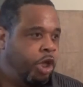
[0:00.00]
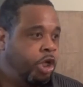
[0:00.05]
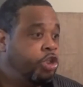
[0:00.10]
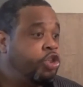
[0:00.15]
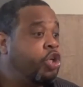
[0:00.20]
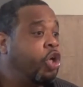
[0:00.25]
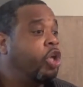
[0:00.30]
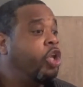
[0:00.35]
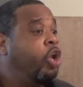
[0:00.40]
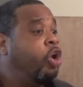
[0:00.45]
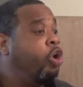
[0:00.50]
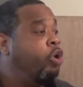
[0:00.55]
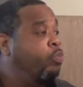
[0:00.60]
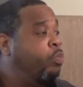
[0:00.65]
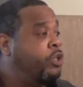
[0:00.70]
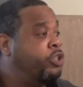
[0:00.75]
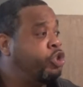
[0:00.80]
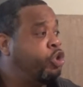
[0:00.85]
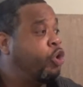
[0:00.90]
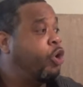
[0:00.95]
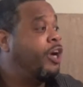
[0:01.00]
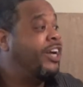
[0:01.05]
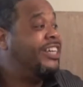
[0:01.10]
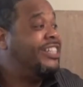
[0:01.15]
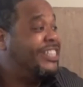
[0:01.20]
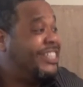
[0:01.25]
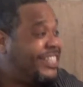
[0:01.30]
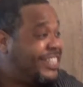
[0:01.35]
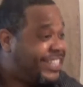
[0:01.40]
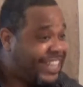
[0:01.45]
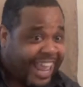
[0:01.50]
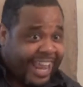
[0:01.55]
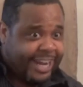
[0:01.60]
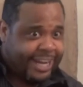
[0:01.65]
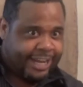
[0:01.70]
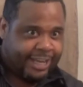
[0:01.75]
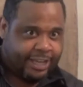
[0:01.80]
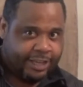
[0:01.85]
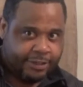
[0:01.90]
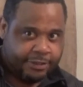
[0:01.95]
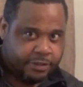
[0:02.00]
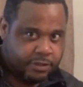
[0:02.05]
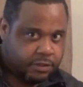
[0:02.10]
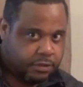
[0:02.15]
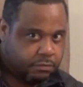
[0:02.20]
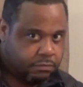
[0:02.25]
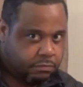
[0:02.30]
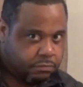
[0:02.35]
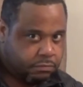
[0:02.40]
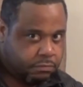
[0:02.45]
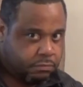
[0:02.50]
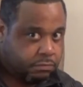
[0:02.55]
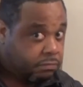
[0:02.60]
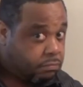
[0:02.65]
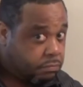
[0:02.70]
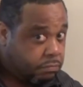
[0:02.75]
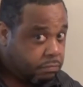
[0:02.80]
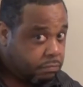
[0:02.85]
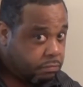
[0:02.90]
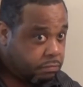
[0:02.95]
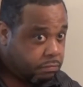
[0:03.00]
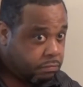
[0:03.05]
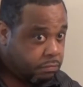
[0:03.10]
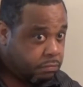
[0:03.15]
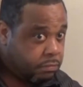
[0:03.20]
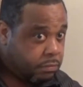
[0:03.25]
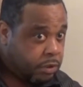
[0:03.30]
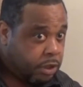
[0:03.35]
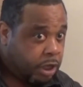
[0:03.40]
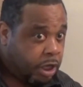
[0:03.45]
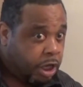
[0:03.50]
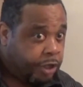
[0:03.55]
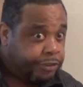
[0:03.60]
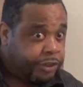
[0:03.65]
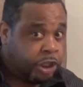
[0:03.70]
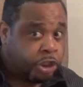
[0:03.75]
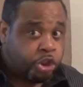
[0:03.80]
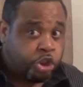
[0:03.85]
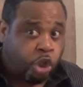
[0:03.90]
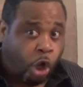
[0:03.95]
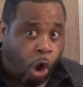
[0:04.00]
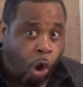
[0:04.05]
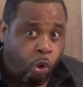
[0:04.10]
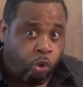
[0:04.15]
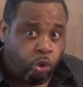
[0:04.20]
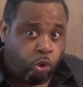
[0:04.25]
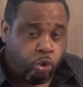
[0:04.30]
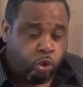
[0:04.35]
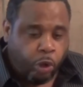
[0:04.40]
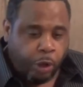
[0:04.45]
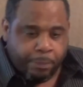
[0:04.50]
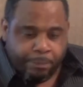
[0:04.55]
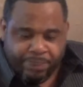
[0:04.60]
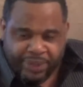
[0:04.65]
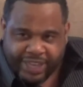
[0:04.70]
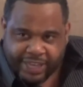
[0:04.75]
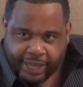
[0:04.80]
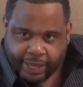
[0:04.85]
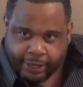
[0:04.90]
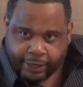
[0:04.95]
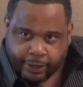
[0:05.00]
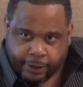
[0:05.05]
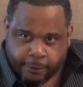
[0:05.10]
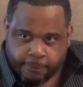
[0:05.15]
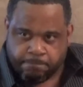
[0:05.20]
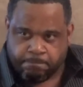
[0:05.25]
to learn what your estate is. The total being.